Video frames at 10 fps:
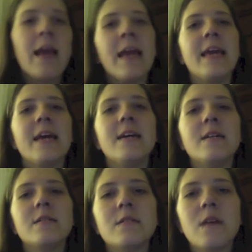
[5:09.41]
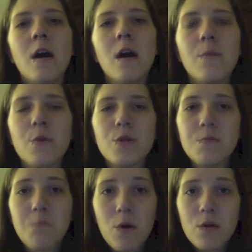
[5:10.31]
And there's
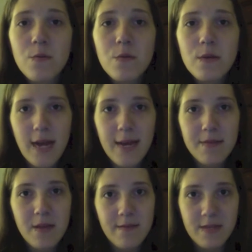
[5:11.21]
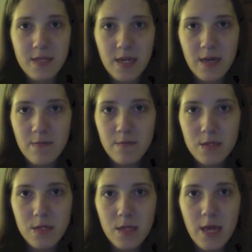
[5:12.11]
multiple types of
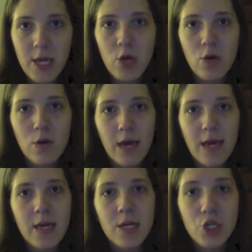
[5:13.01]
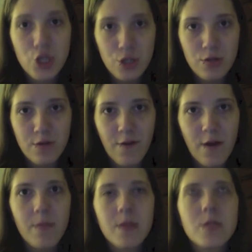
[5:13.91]
stems that you can choose
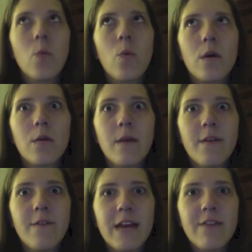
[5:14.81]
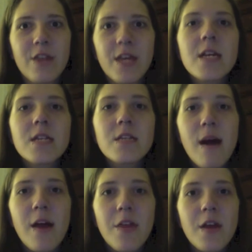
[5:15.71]
from. It's one of my favorite things
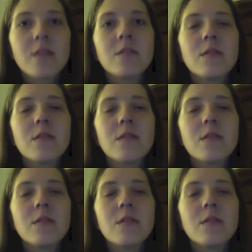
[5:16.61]
about this.